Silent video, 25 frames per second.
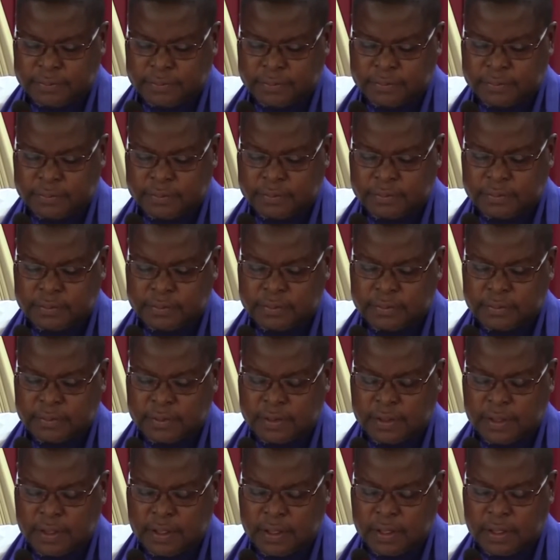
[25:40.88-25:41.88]

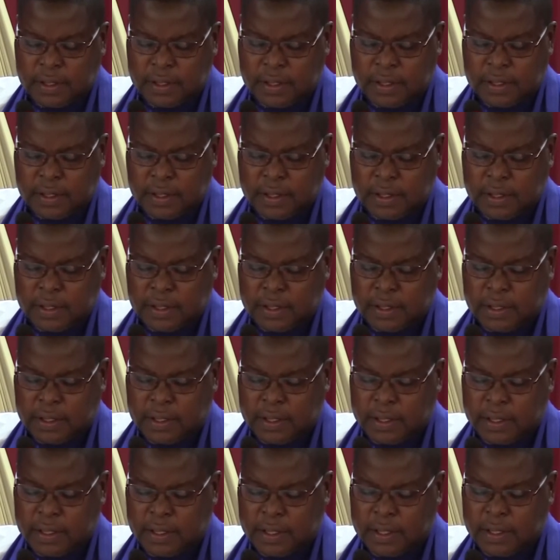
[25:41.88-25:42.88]

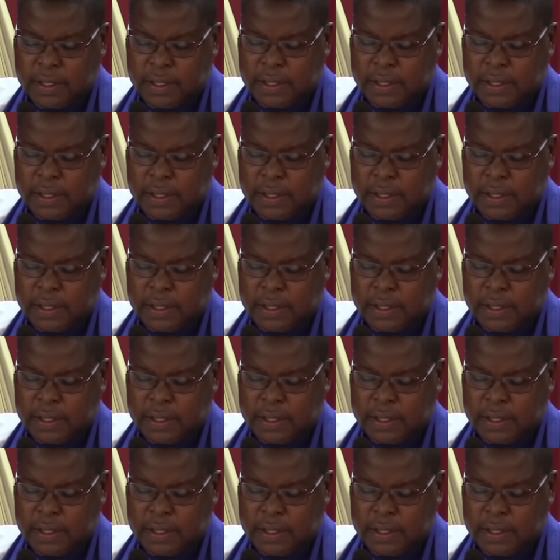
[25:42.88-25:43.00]
[no speech]